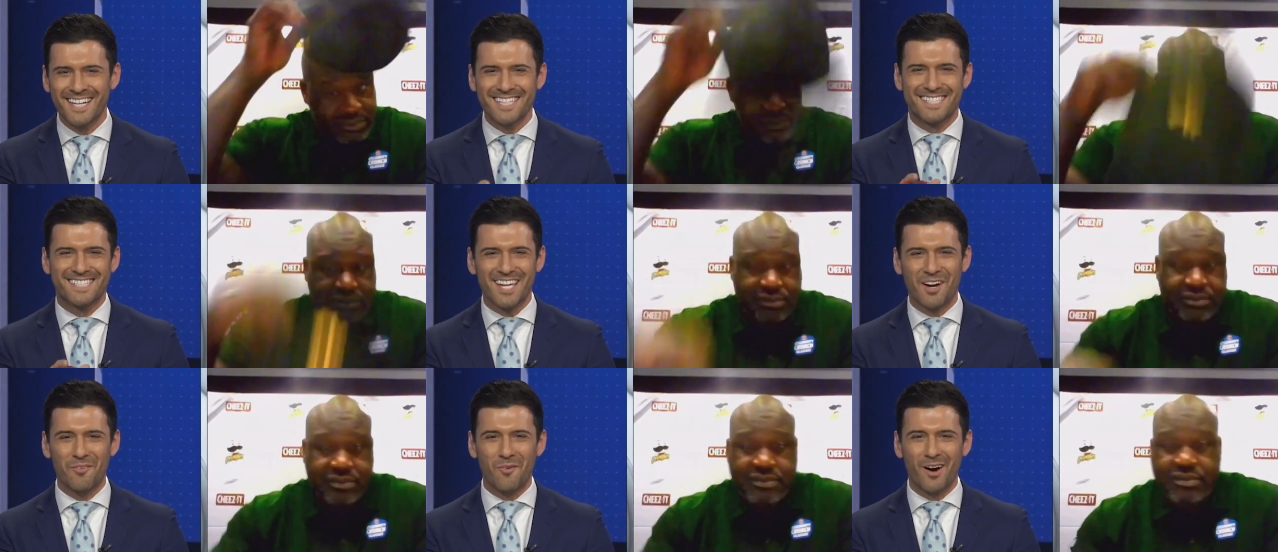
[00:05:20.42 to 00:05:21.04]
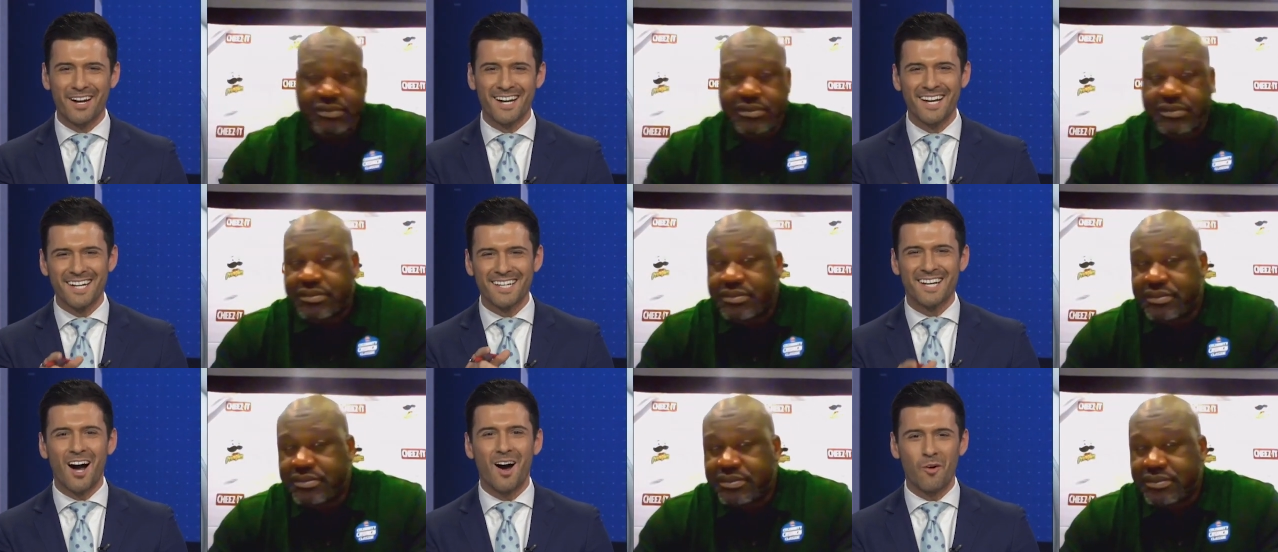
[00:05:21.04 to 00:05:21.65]
Speaker 1: sit one,
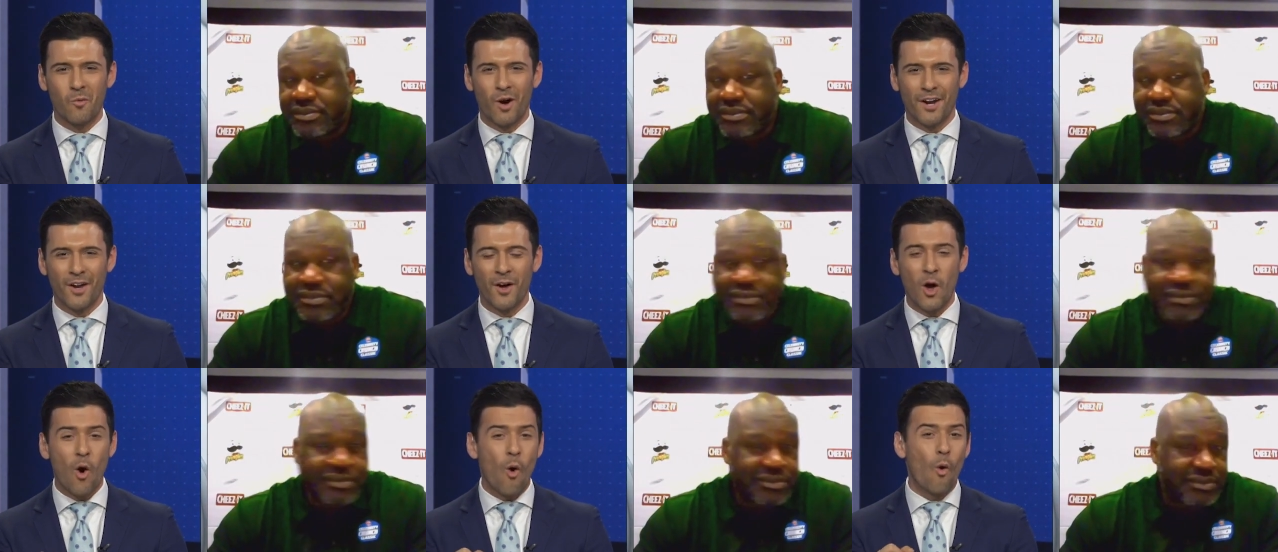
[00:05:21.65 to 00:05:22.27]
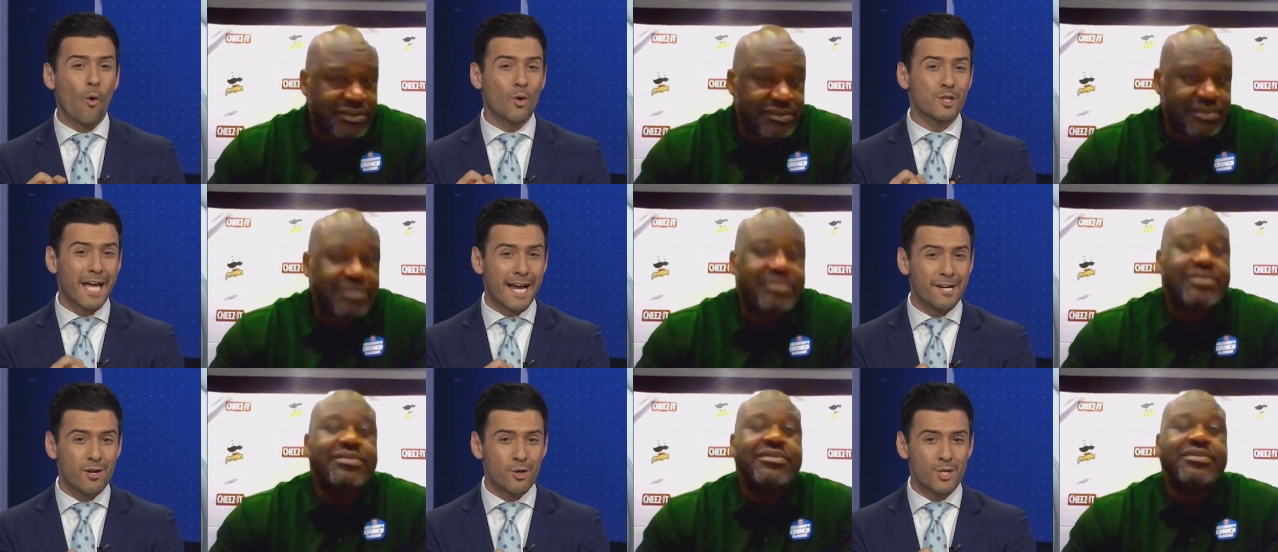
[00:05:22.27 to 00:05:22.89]
cut one.
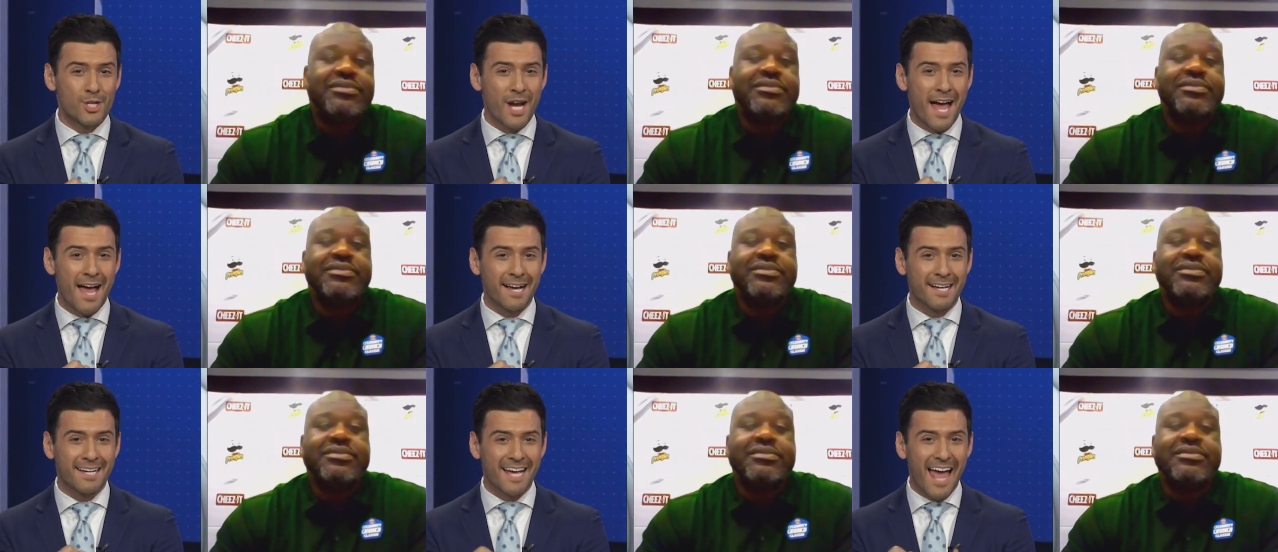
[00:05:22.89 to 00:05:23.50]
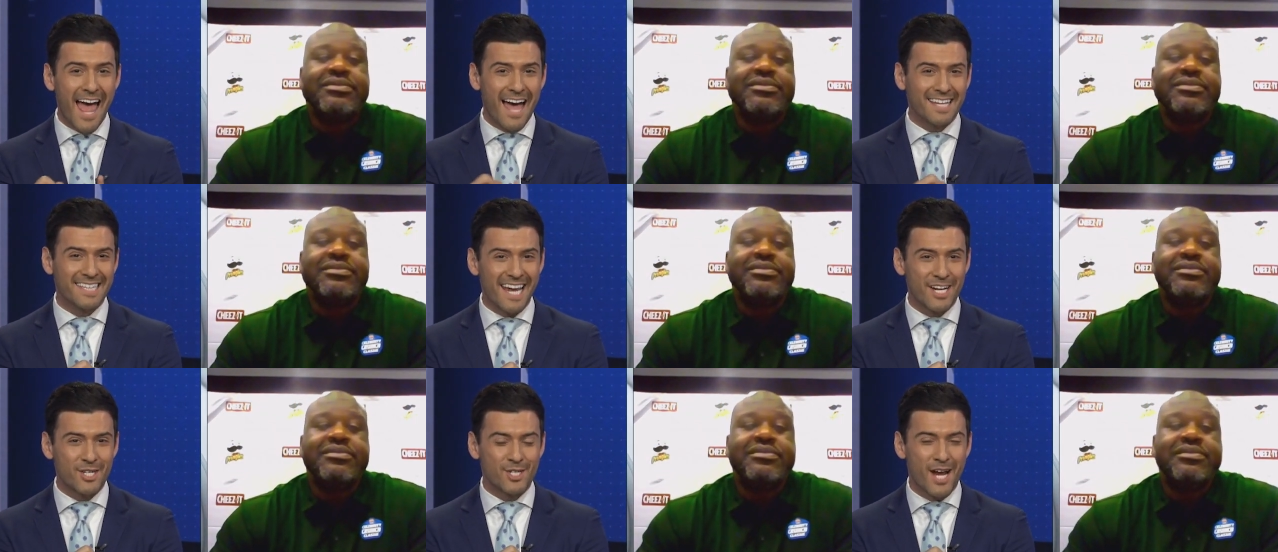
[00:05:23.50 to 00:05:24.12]
Orlando Shaq, L
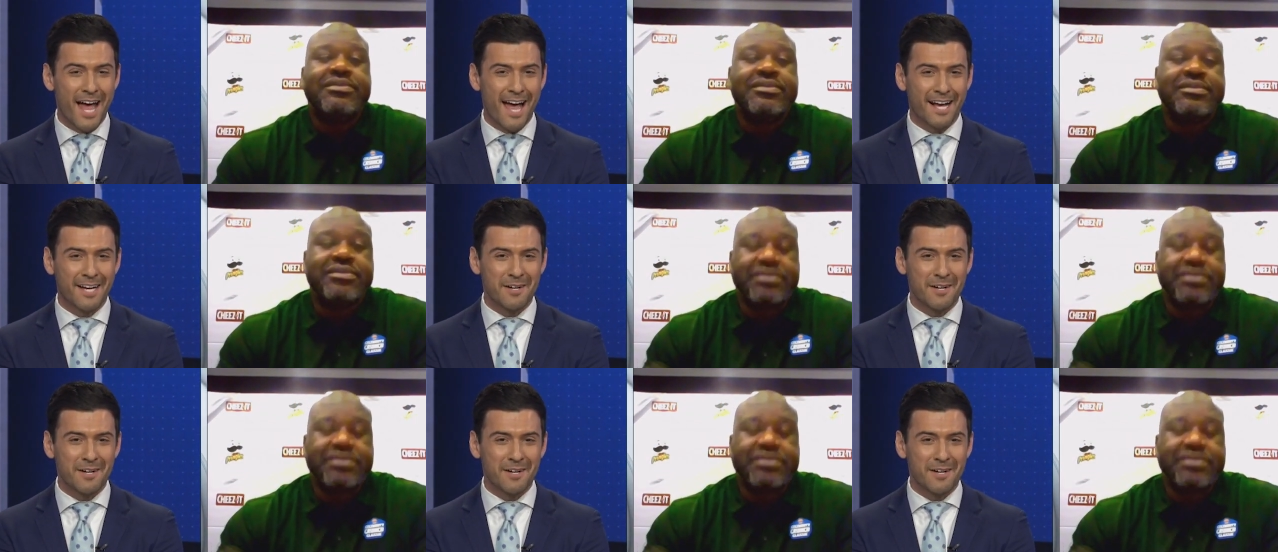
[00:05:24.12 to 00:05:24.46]
A Shaq,